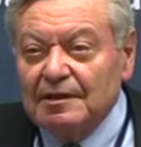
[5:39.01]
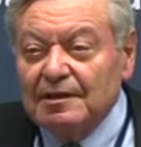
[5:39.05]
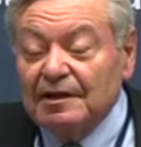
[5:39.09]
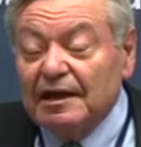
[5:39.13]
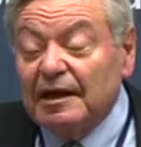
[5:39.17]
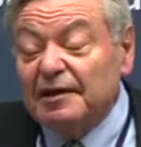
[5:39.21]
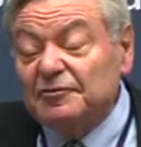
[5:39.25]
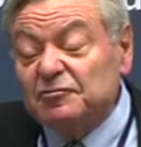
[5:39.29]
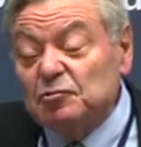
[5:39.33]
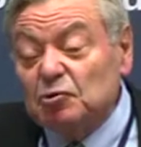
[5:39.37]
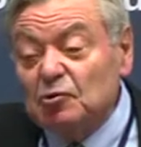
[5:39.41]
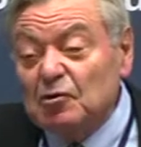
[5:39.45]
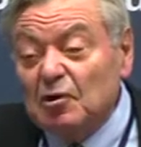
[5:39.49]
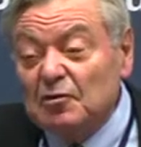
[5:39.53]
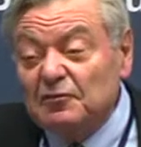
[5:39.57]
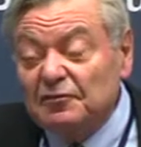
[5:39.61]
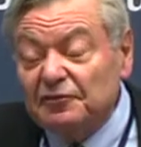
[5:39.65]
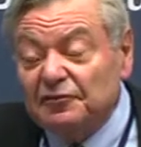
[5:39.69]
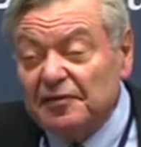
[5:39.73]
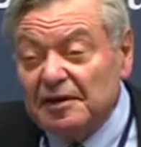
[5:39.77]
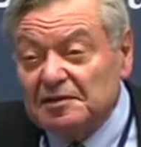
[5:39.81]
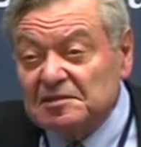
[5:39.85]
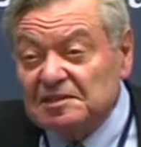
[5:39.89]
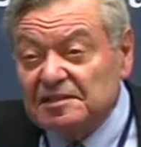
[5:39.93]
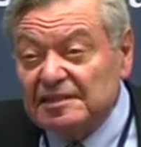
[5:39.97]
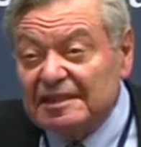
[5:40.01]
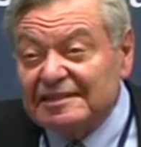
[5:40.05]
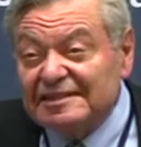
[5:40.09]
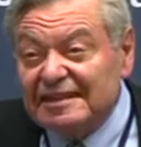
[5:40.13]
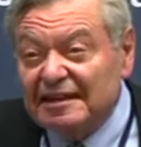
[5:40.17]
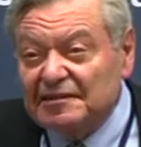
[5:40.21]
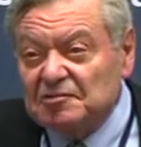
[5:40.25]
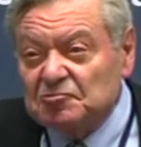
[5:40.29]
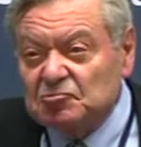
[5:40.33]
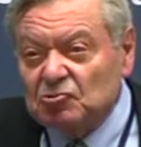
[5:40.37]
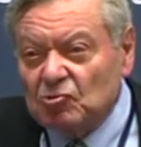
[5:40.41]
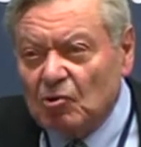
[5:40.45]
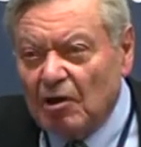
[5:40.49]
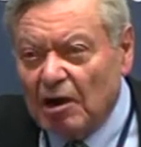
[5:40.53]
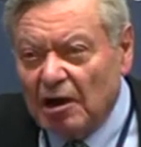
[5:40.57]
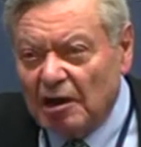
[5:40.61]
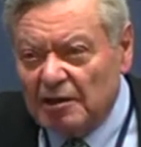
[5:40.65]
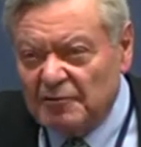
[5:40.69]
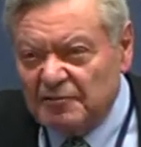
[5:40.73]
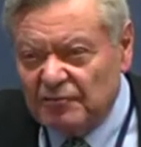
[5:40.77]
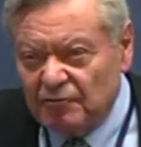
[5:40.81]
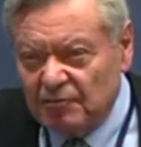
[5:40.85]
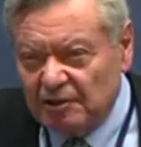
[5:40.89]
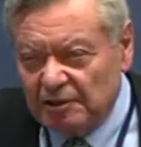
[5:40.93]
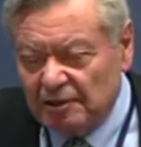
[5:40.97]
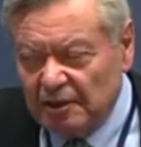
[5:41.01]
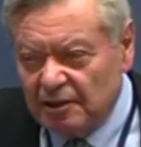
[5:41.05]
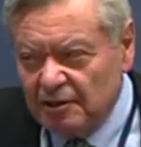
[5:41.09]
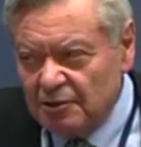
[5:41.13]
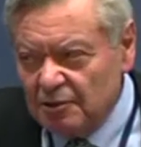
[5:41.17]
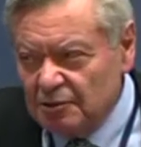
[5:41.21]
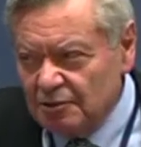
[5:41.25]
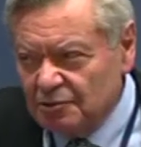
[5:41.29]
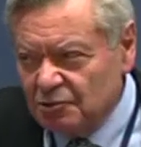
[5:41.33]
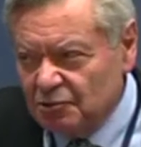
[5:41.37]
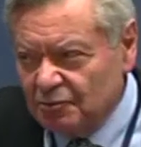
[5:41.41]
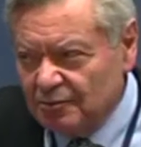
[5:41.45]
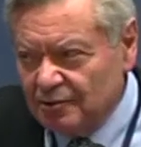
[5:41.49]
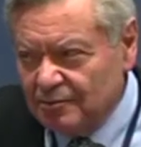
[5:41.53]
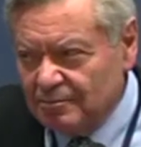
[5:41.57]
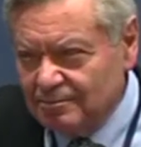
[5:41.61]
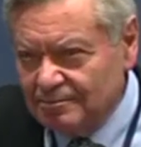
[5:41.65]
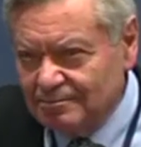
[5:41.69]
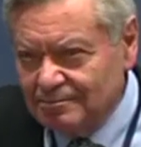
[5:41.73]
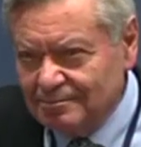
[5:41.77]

I have to confess that I drive when I go to a